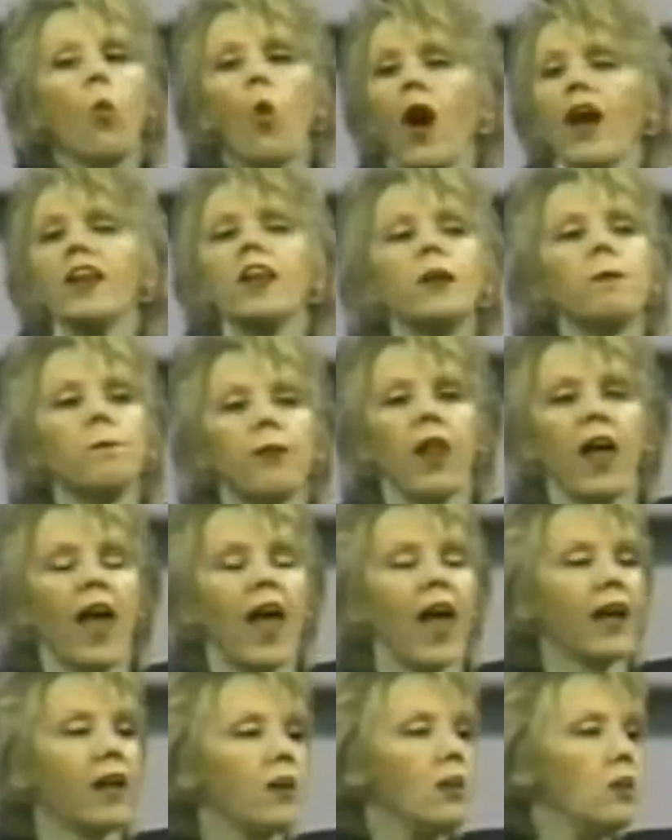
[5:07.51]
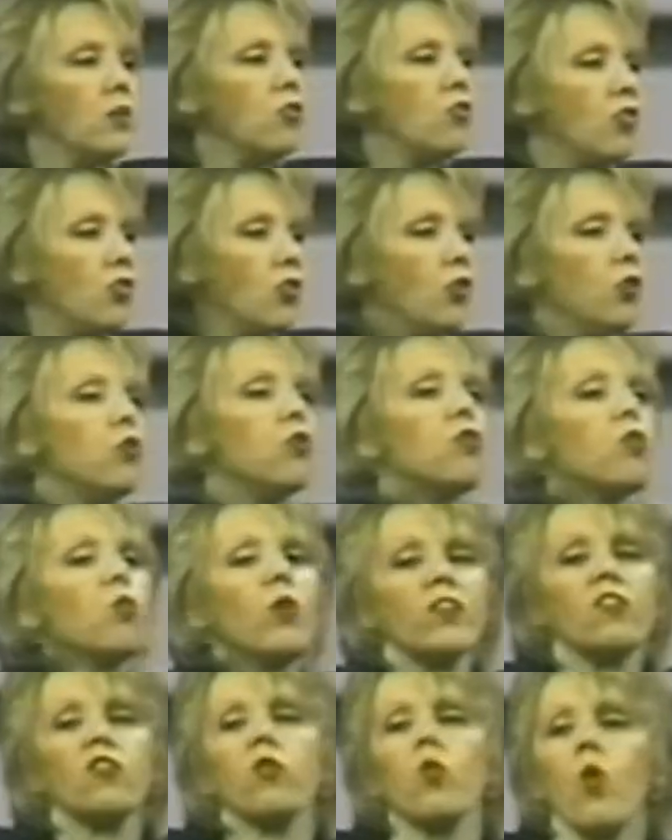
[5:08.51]
White and black, choose
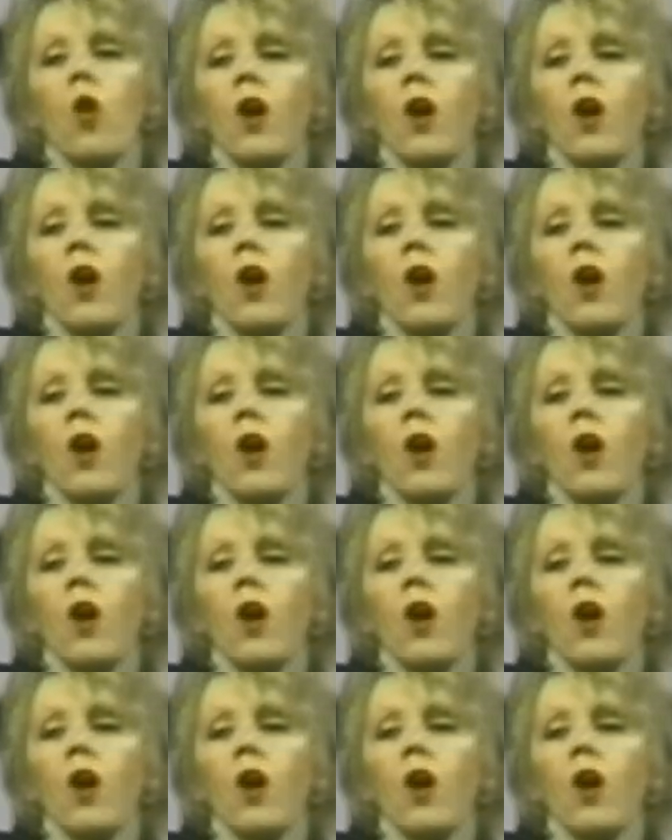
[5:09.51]
which